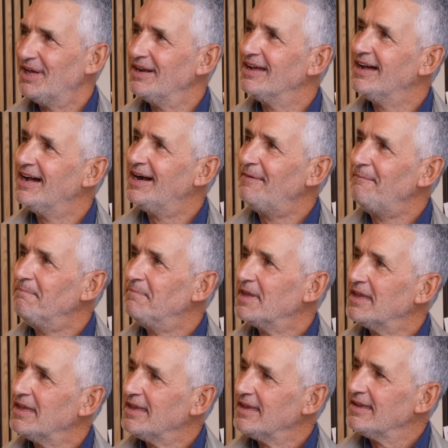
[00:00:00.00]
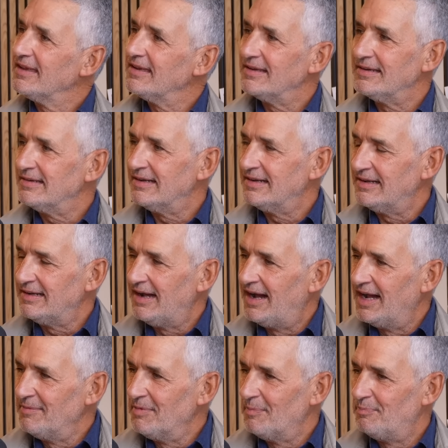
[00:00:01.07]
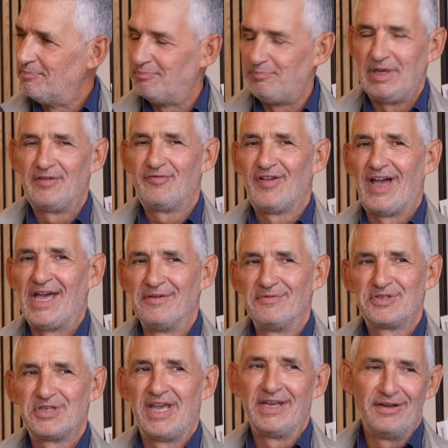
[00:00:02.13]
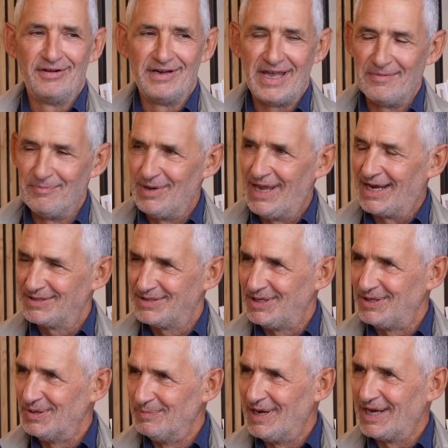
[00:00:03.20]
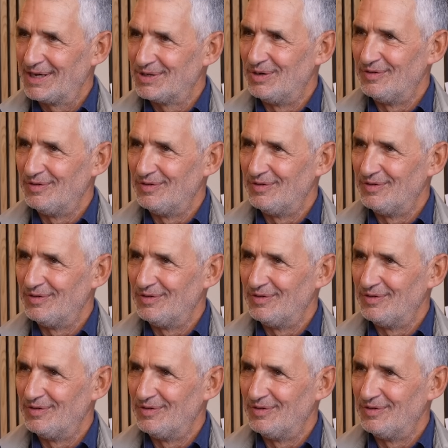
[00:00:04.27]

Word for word: But um, I'm a big fan of saying you're allowed black tea or black